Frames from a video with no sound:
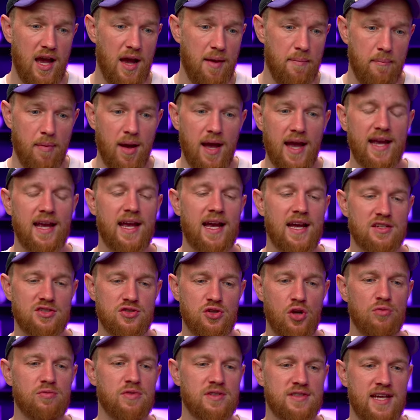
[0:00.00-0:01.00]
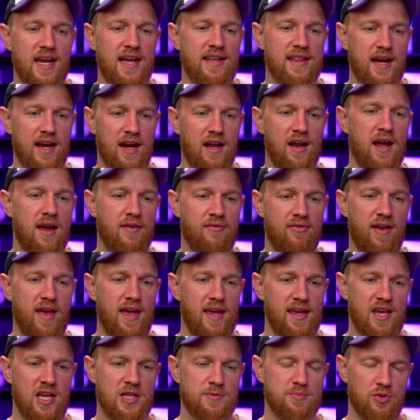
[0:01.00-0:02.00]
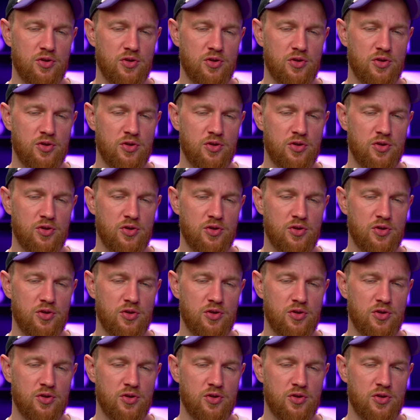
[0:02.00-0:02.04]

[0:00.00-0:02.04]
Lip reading: Mike has not retained that client for 8 years